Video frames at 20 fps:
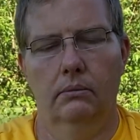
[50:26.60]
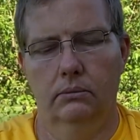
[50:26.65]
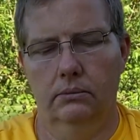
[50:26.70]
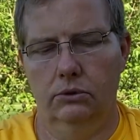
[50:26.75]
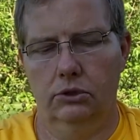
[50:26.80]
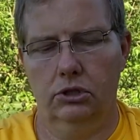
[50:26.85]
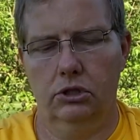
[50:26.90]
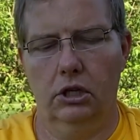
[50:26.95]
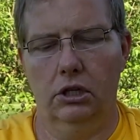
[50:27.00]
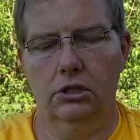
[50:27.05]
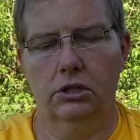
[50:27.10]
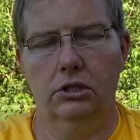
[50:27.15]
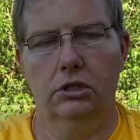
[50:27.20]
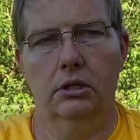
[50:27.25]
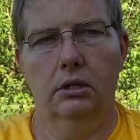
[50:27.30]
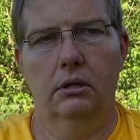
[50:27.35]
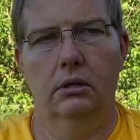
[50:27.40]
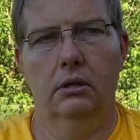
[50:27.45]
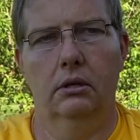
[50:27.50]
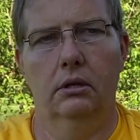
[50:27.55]
starts
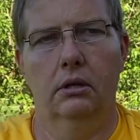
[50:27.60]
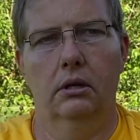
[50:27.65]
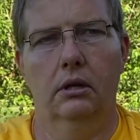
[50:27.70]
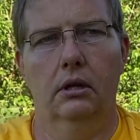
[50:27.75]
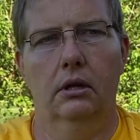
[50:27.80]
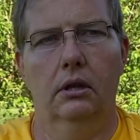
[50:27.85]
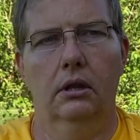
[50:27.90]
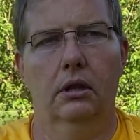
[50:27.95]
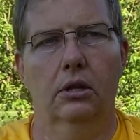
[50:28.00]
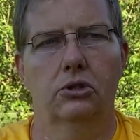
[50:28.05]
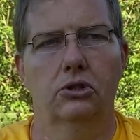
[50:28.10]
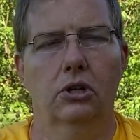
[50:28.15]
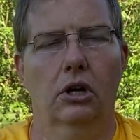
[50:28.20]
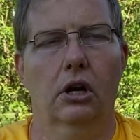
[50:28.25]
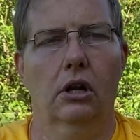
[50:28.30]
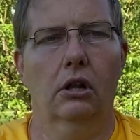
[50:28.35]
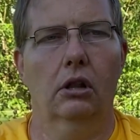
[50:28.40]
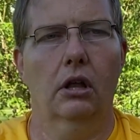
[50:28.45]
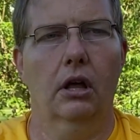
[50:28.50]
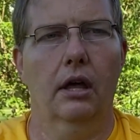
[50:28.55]
the char
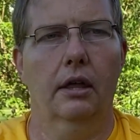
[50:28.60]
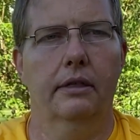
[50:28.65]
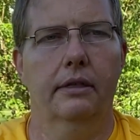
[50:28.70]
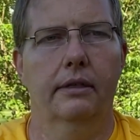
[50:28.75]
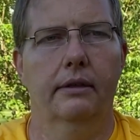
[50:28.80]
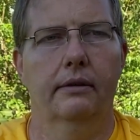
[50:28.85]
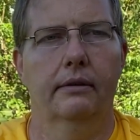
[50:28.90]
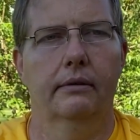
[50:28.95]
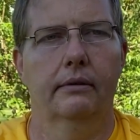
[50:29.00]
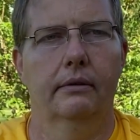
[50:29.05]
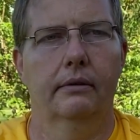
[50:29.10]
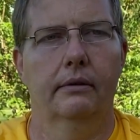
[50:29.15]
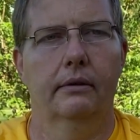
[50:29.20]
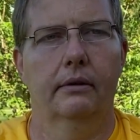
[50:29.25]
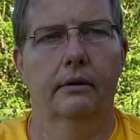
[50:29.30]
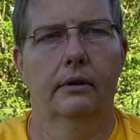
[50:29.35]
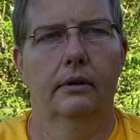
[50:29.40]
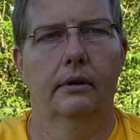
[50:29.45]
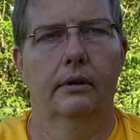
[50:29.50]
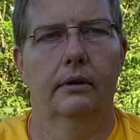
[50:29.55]
cloth
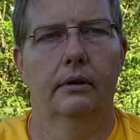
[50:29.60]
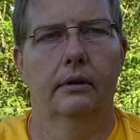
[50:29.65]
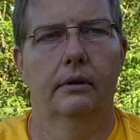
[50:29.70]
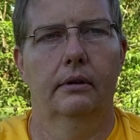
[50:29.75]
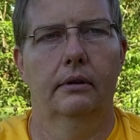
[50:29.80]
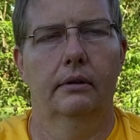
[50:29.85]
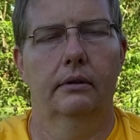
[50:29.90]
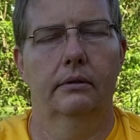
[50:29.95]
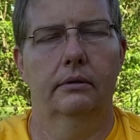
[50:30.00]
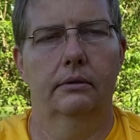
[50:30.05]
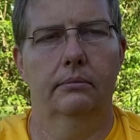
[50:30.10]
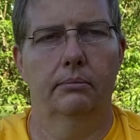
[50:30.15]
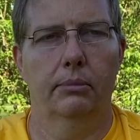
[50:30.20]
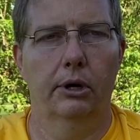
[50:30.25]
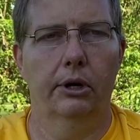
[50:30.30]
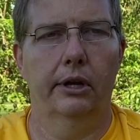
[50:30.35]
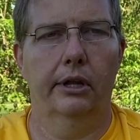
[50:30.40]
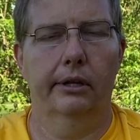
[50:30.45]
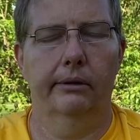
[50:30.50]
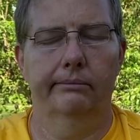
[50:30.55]

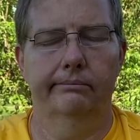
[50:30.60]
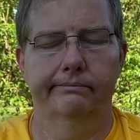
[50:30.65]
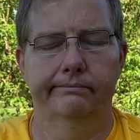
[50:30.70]
burning.